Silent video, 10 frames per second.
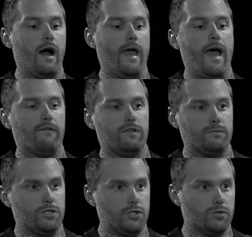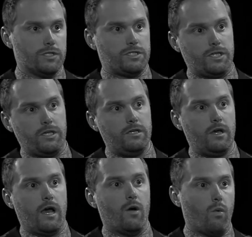I have them do the
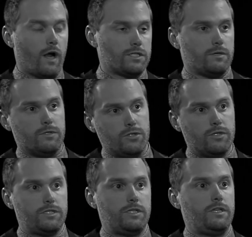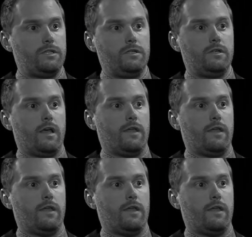scene, I watch them do the scene,